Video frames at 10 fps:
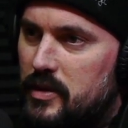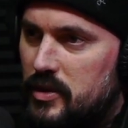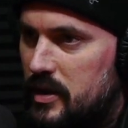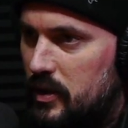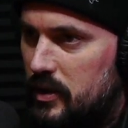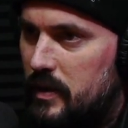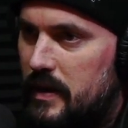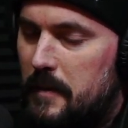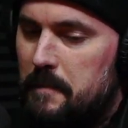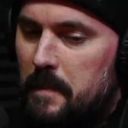Which you're still
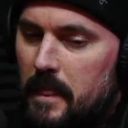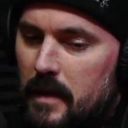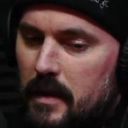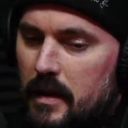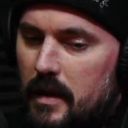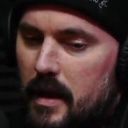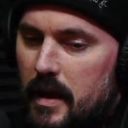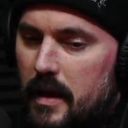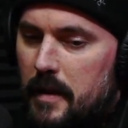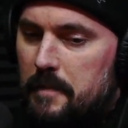doing now.
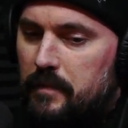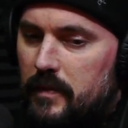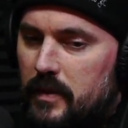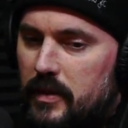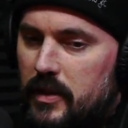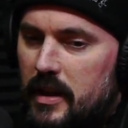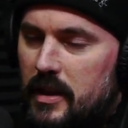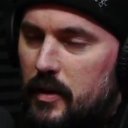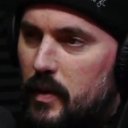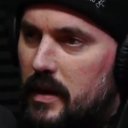
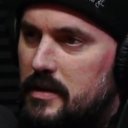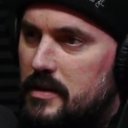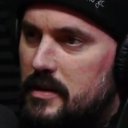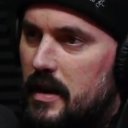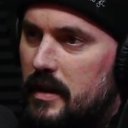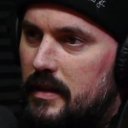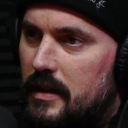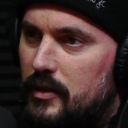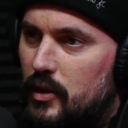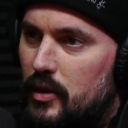Then you went and
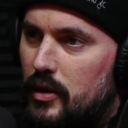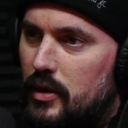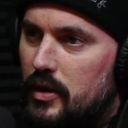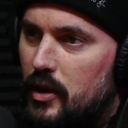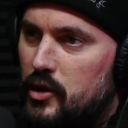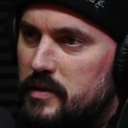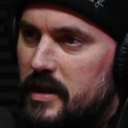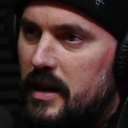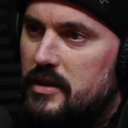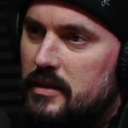did your close
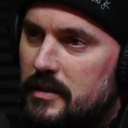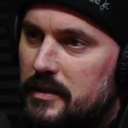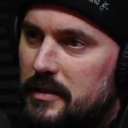protection.